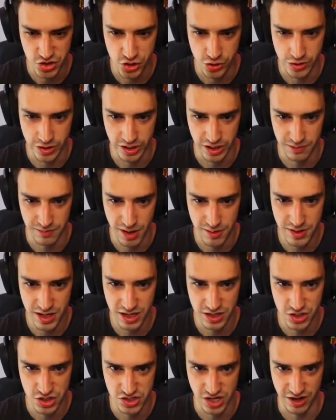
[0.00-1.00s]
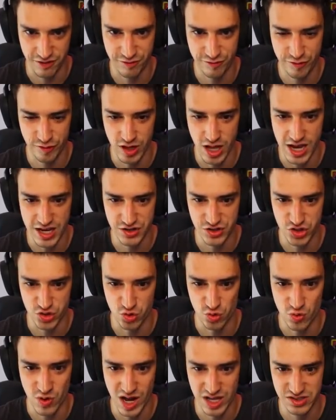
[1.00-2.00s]
the shuriken. Maybe I can just like fly
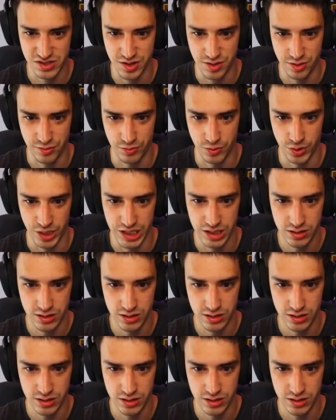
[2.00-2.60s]
directly through